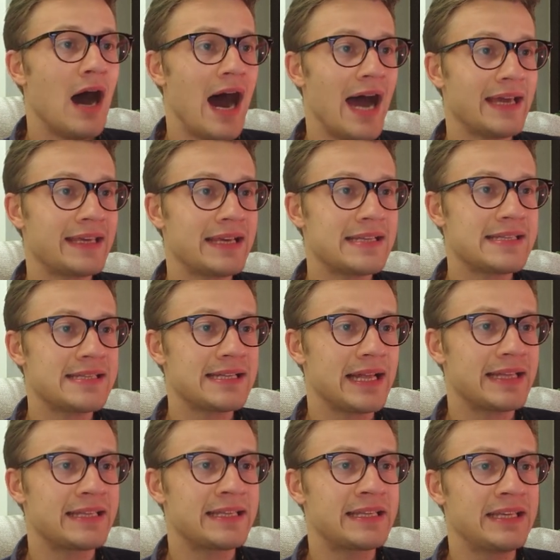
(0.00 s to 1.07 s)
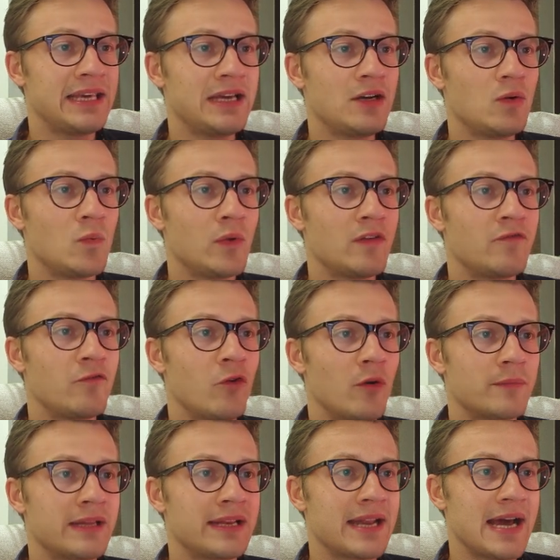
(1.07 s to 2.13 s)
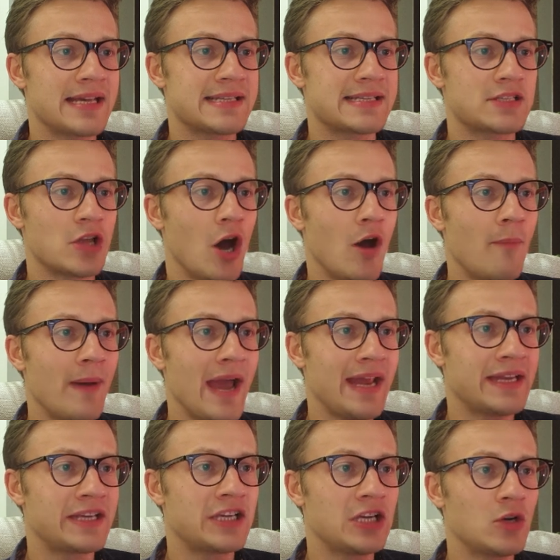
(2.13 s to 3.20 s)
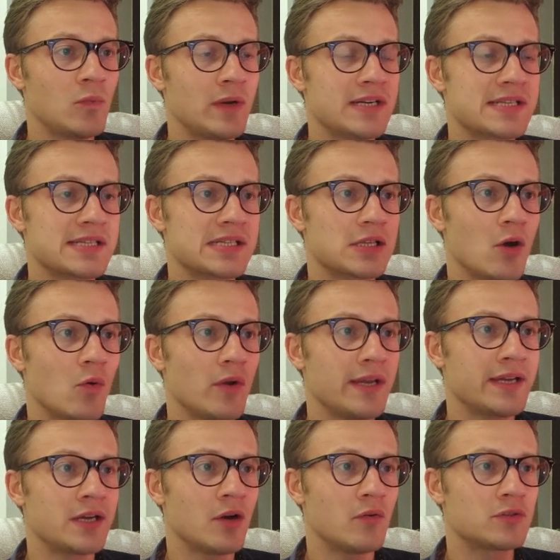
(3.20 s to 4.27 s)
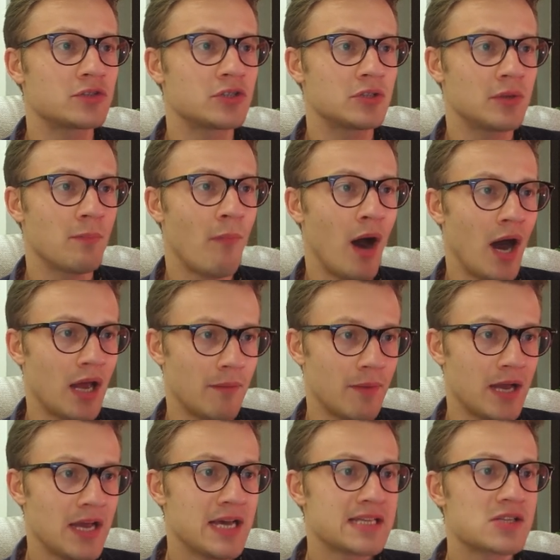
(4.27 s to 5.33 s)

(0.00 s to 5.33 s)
I can see that here we formed a nice top, and here we're slowly going to the bottom.